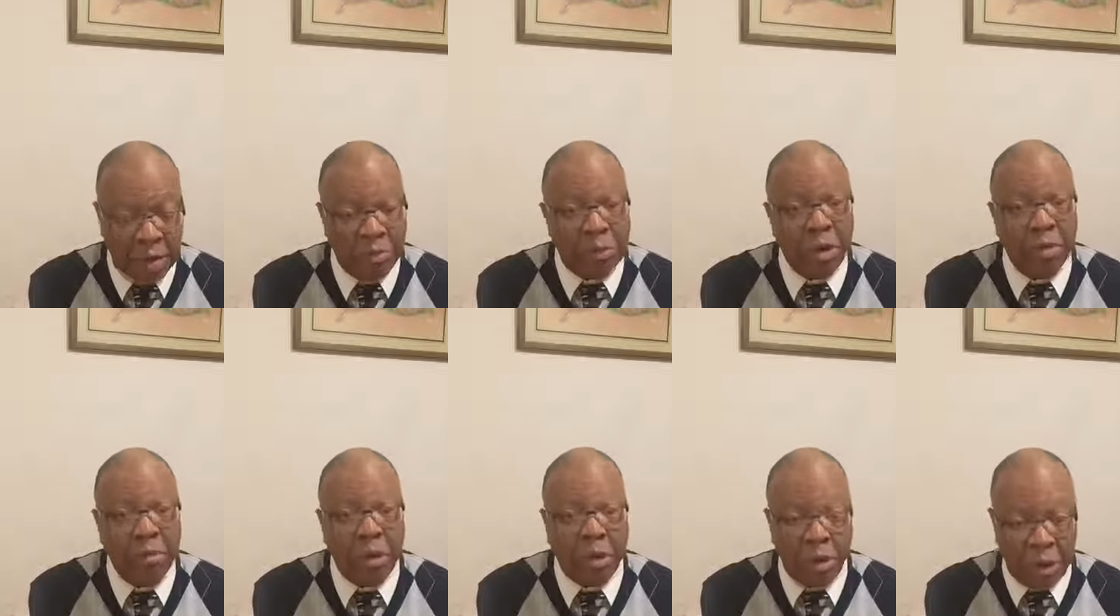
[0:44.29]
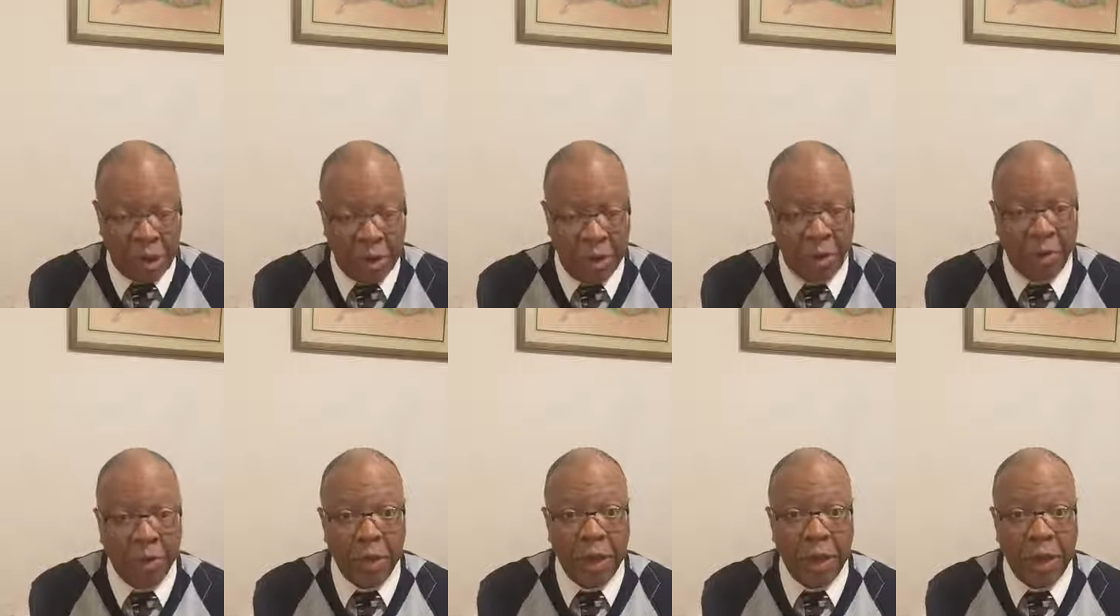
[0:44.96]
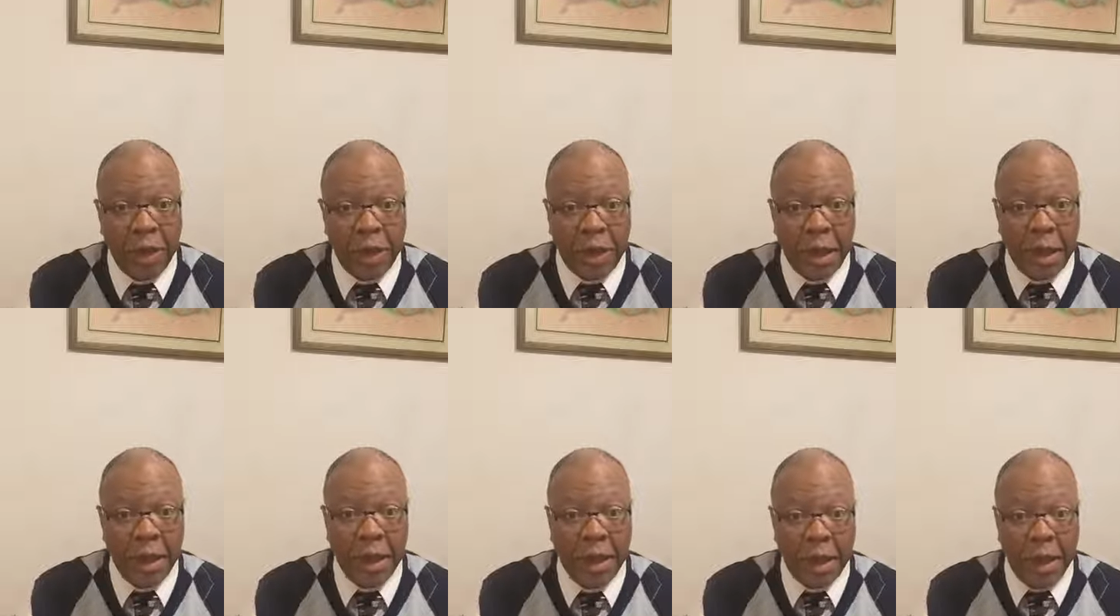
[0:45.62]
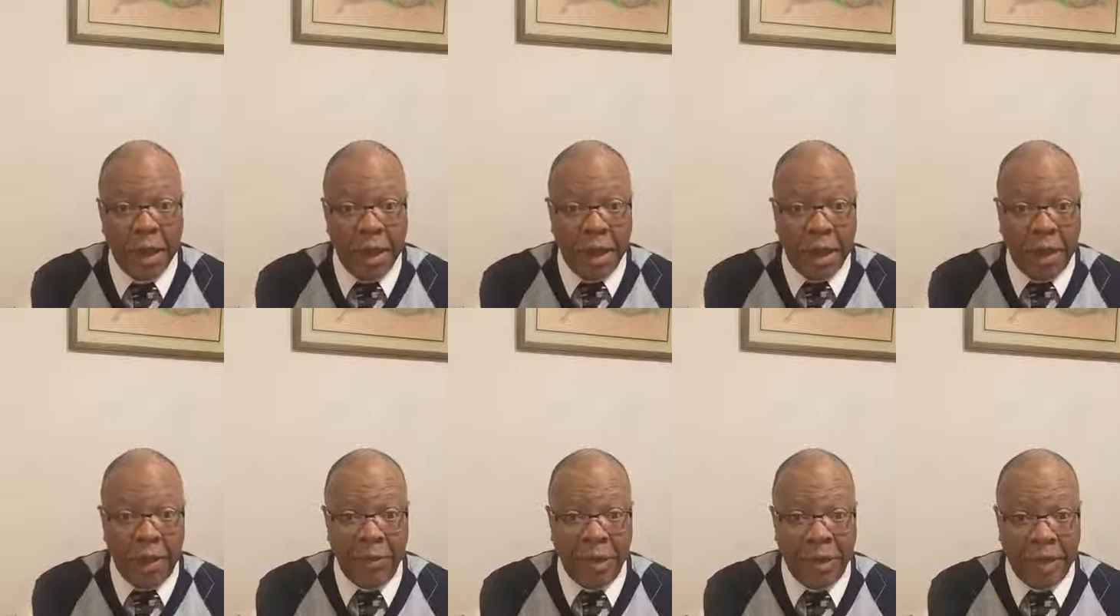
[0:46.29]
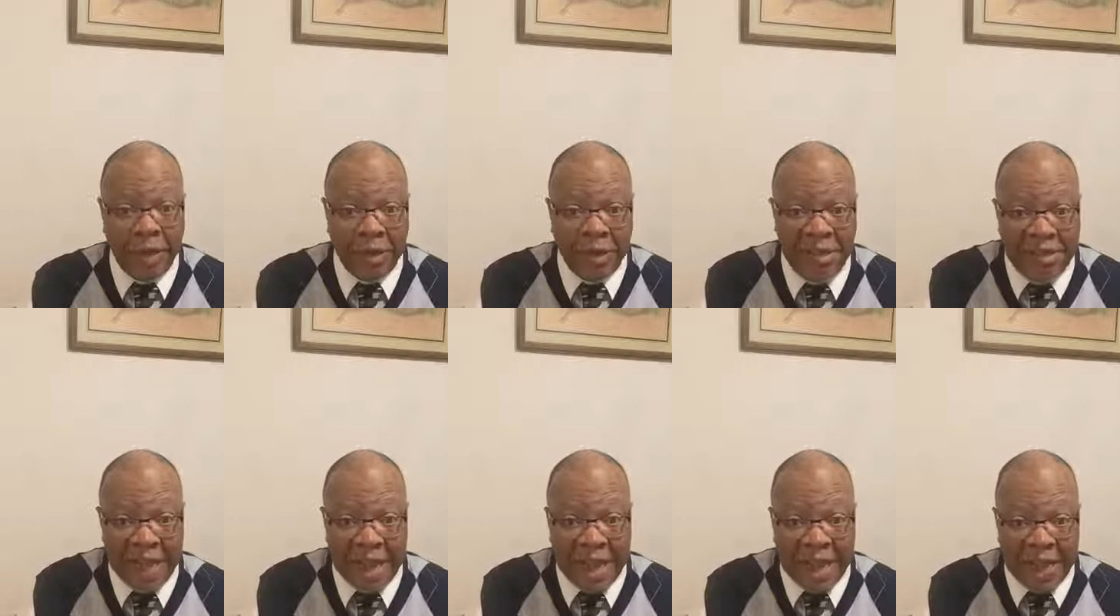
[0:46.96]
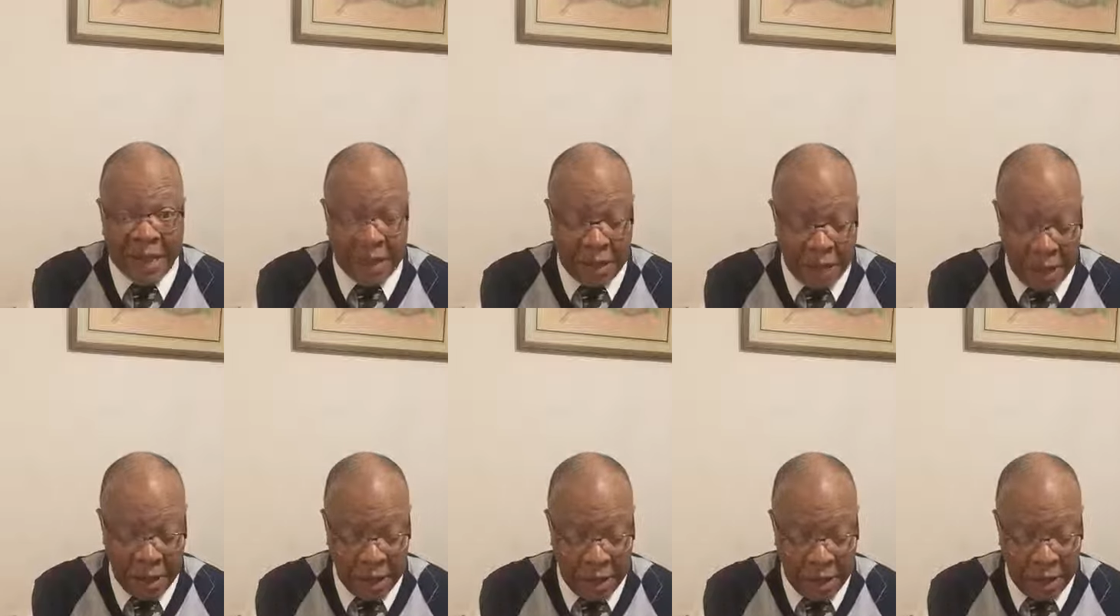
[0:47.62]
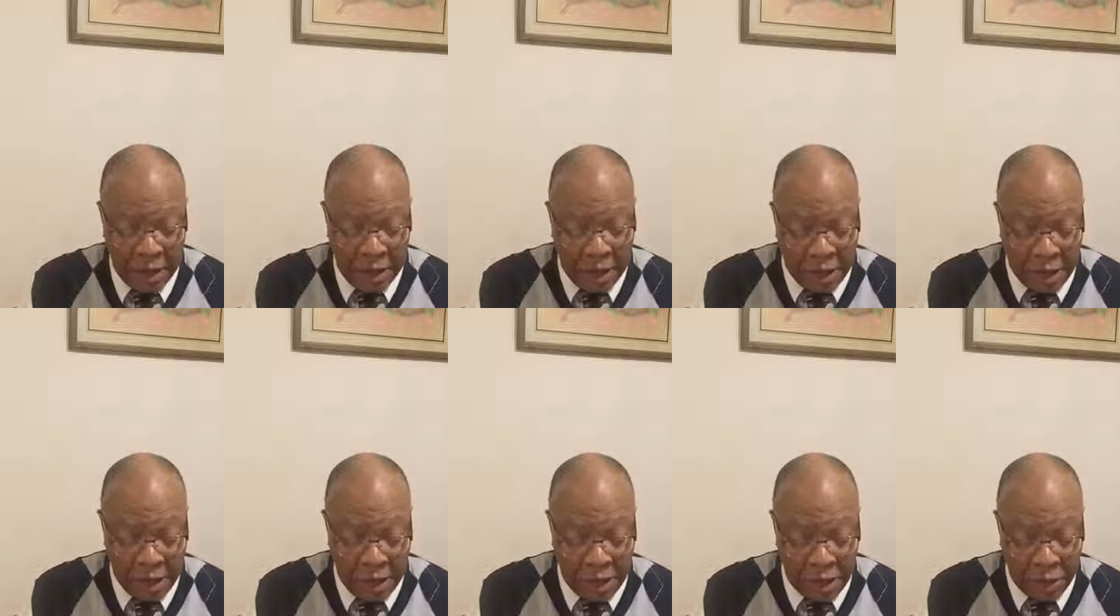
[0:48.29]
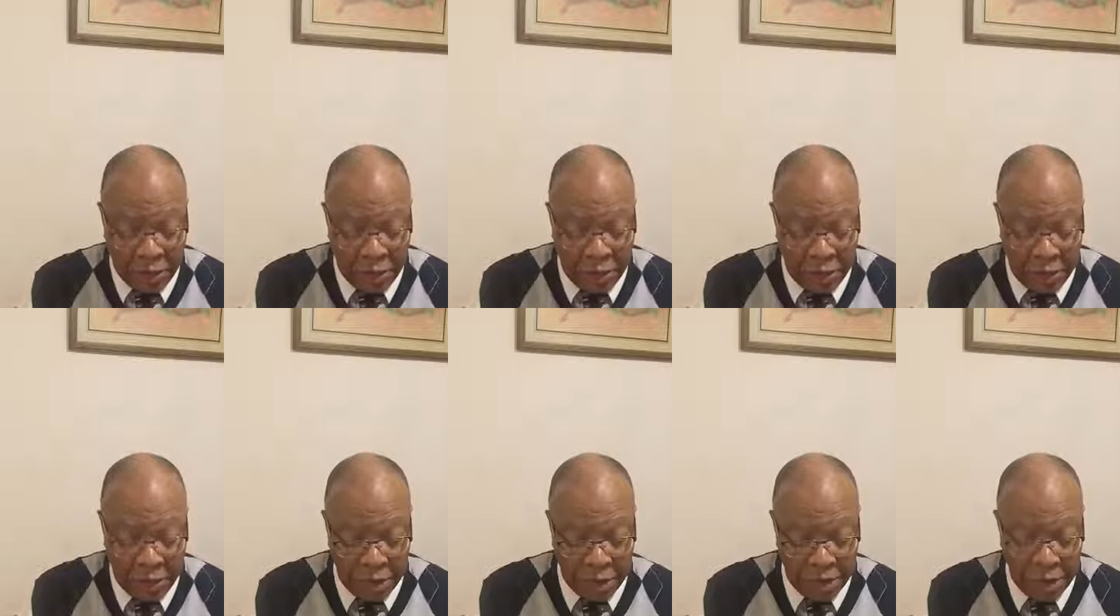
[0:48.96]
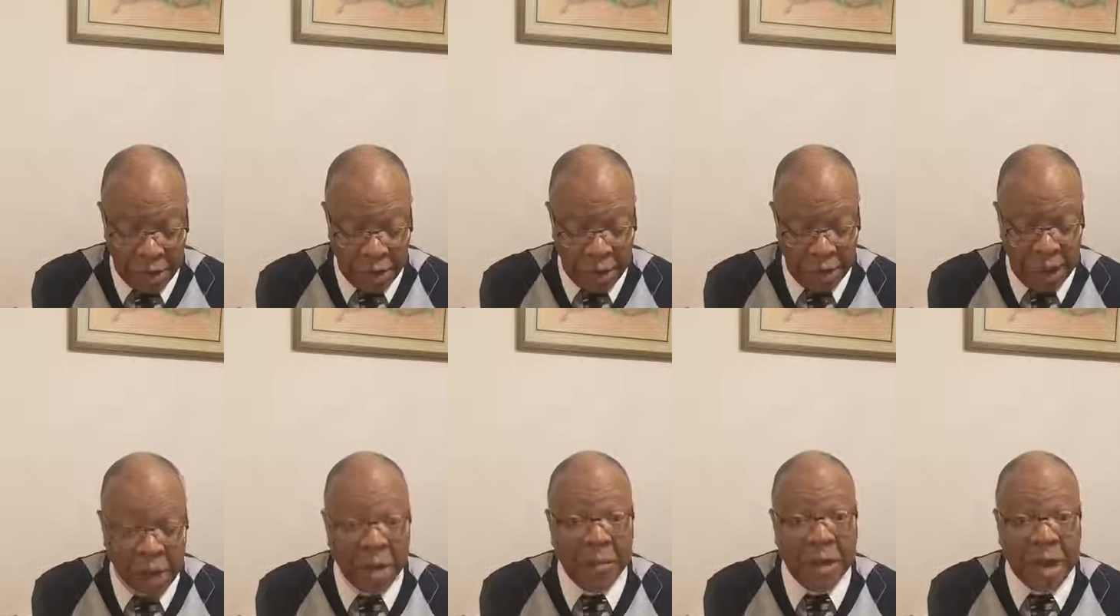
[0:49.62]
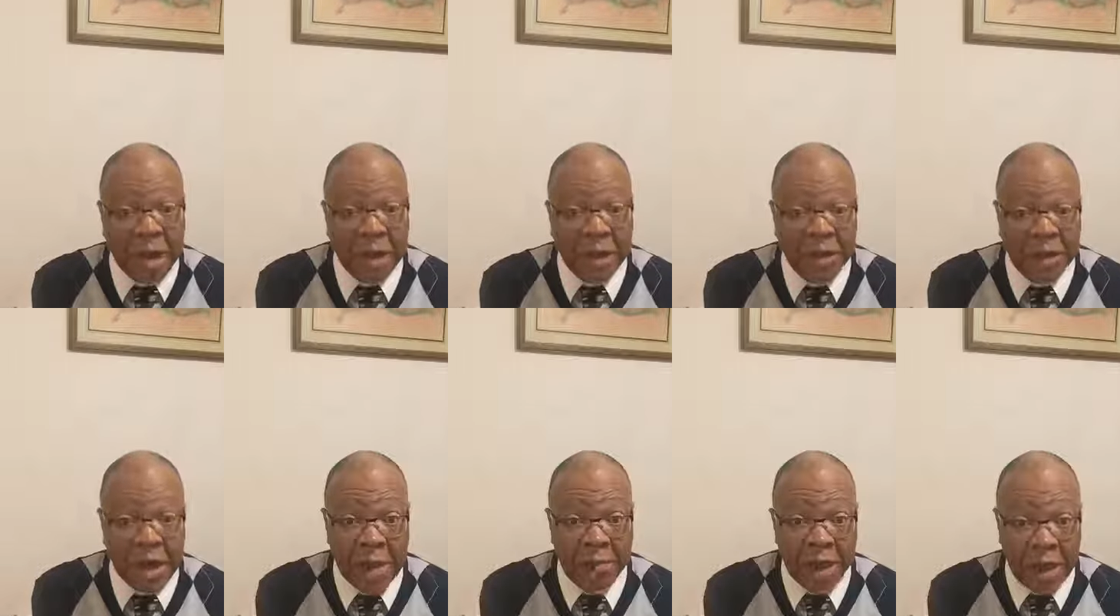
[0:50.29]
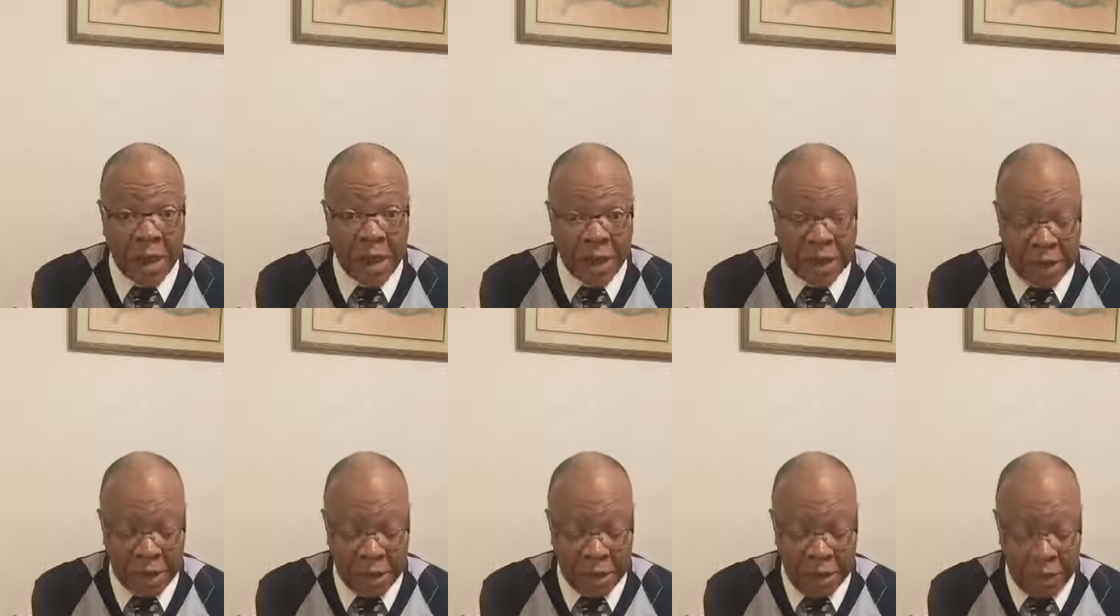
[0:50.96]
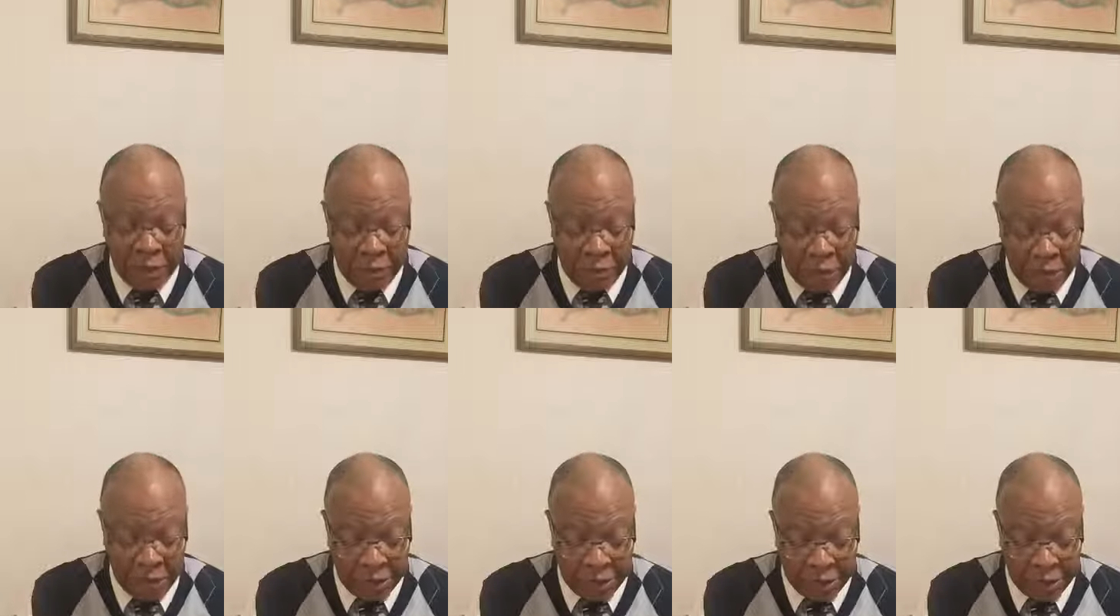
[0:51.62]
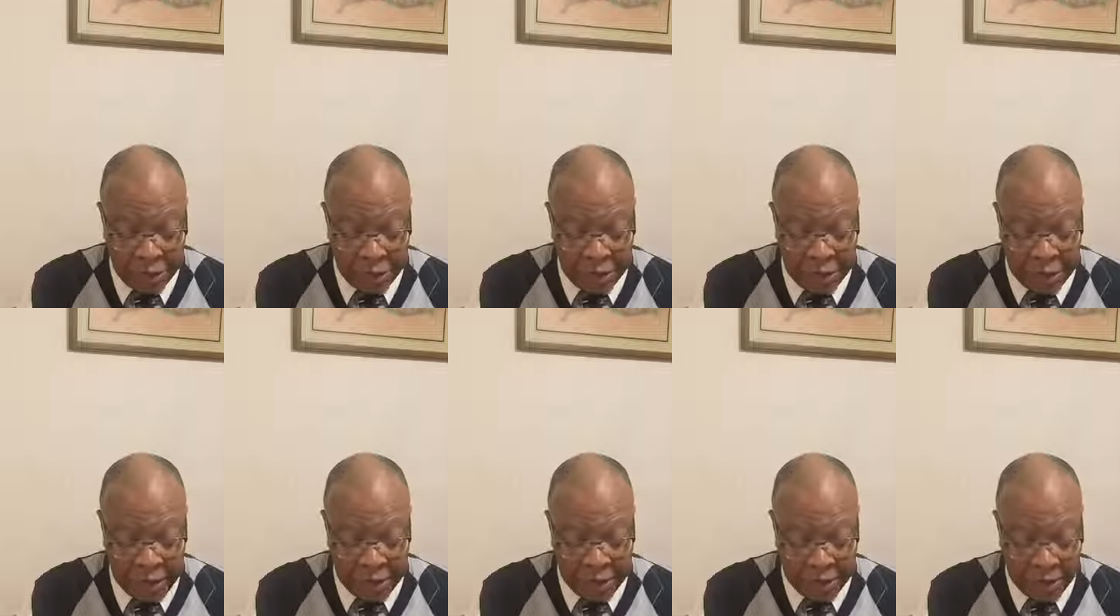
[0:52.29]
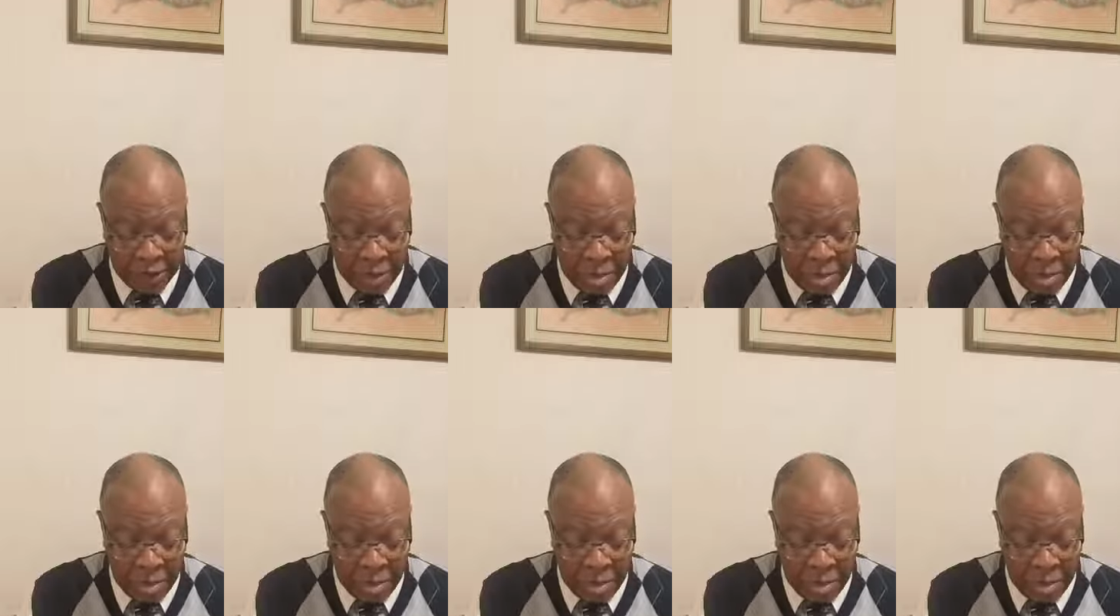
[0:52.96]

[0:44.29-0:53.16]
promoting the reading and the understanding of God's Word, Nehemiah chapter 8, verse 8,